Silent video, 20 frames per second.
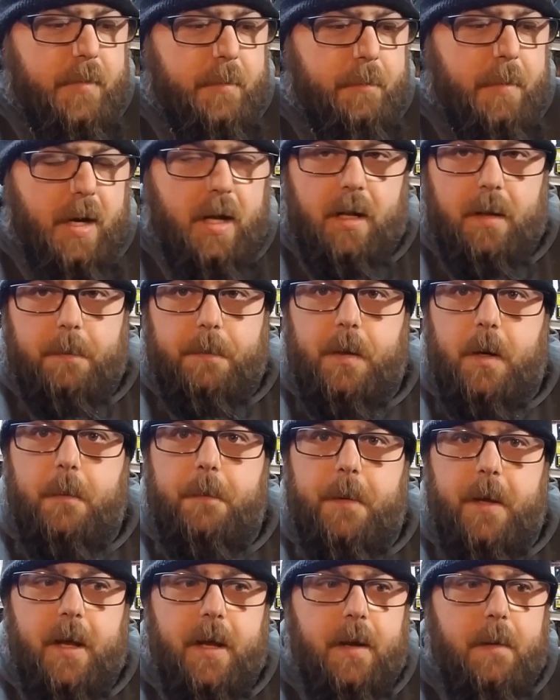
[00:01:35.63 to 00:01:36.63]
bottle of
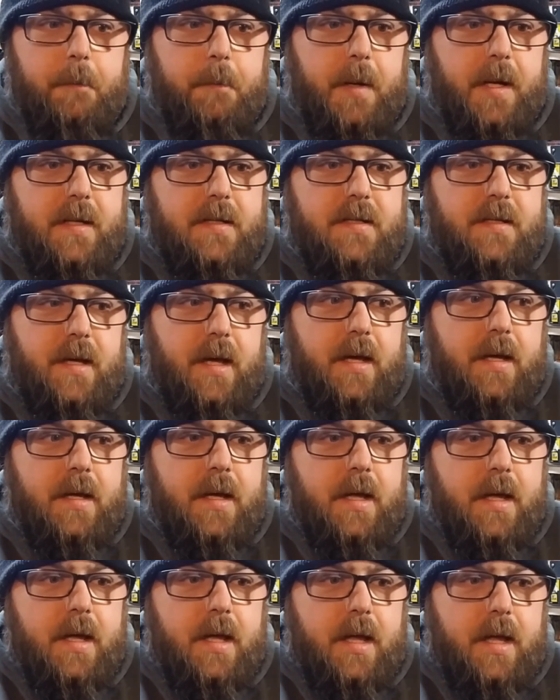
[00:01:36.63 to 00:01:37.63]
propane, but
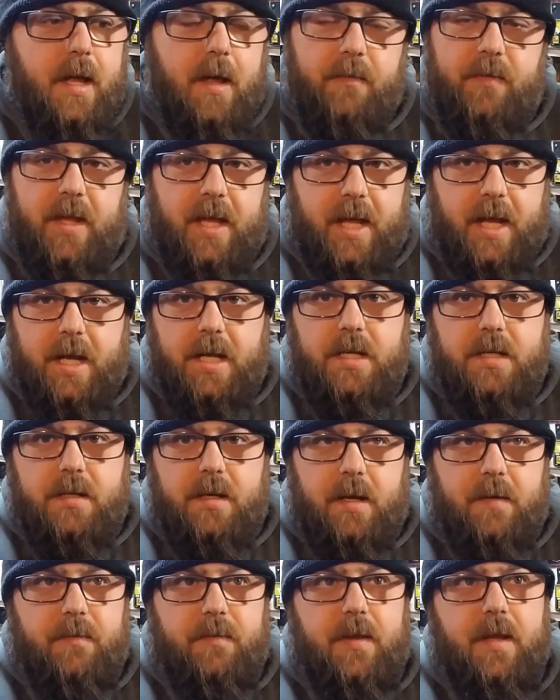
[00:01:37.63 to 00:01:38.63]

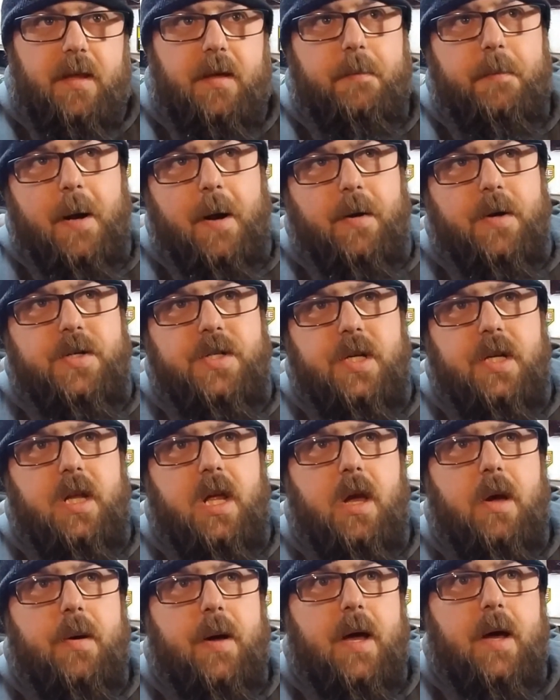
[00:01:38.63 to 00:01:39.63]
if the power should
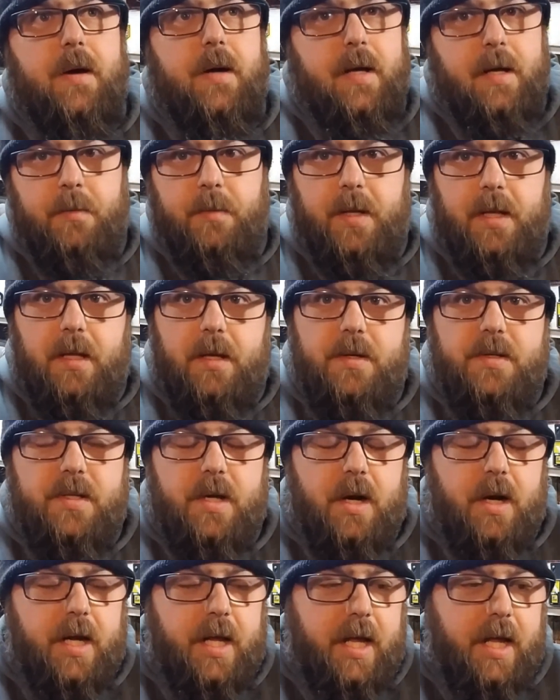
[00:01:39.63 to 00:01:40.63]
go out and we lose
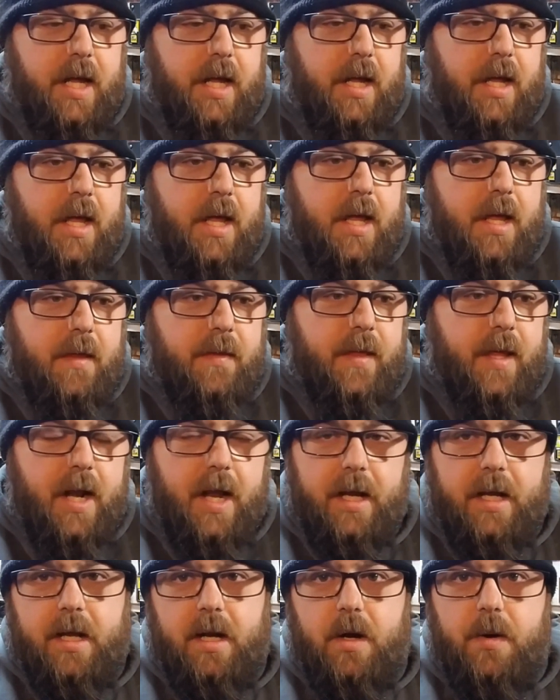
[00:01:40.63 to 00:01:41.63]
our heat, then
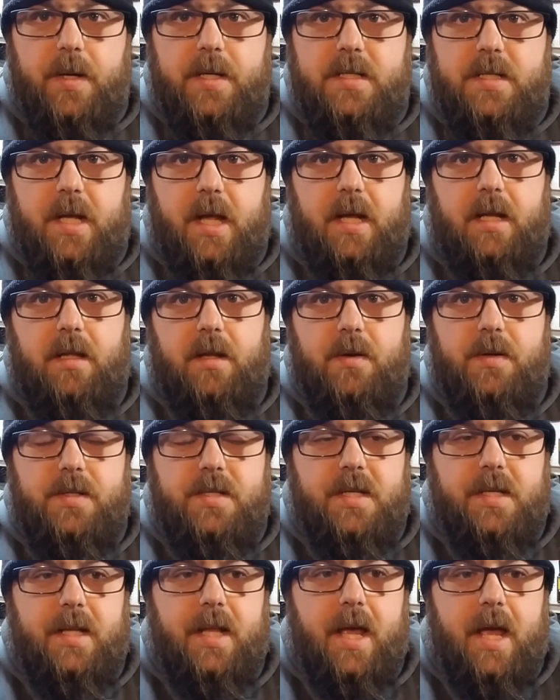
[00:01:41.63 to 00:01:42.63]
I could always take
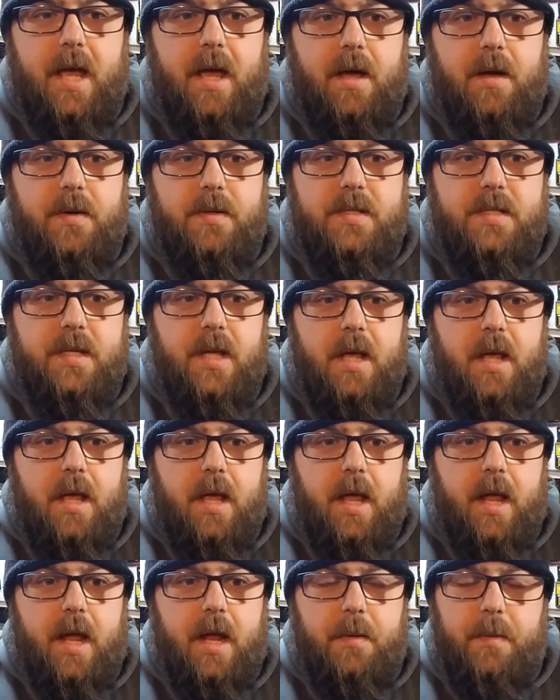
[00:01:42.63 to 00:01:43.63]
those in the house.
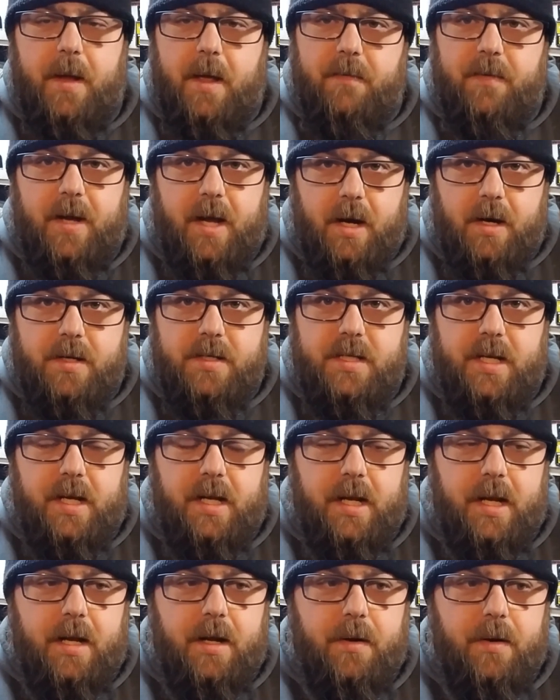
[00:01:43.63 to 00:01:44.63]
And we have a
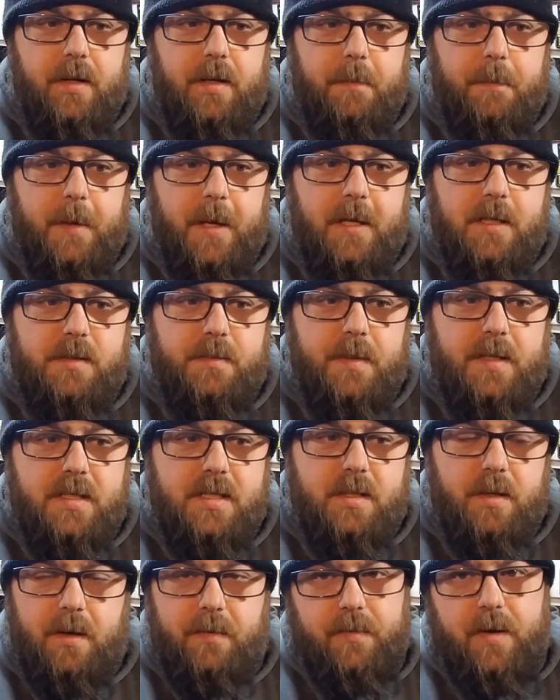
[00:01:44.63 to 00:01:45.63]
kerosene heater in the
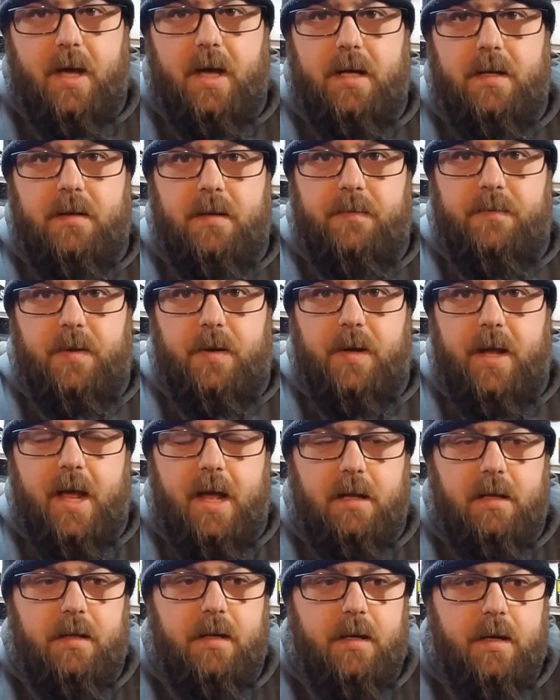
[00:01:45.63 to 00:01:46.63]
basement, so I've gotten a few
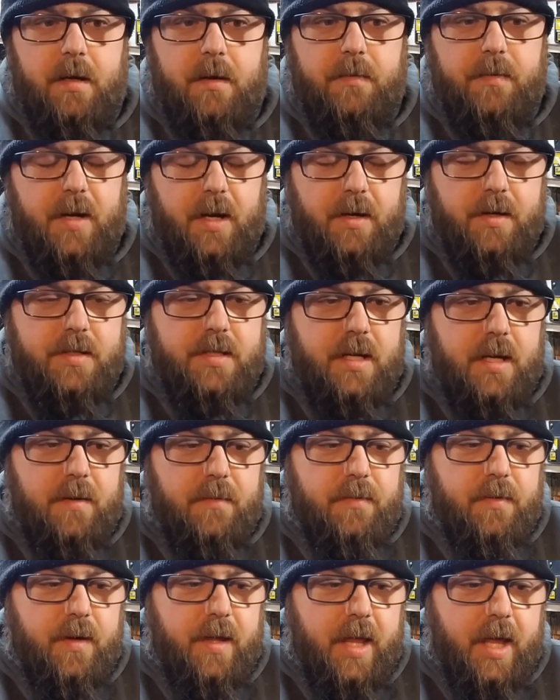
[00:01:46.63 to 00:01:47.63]
gallon of
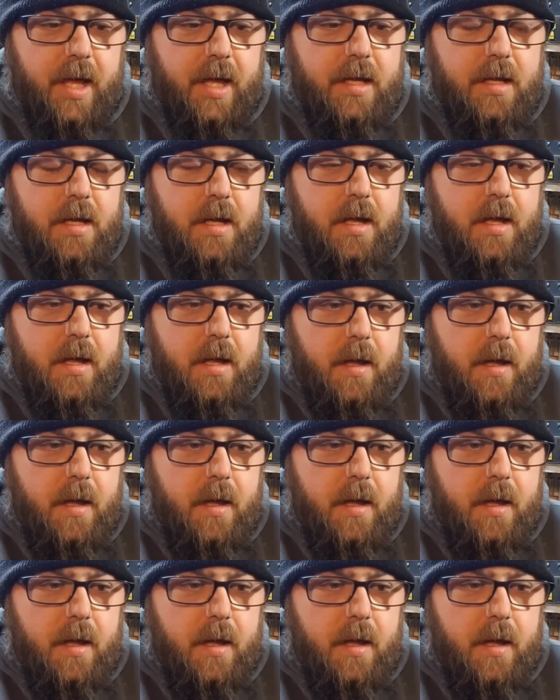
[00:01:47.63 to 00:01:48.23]
kerosene for that.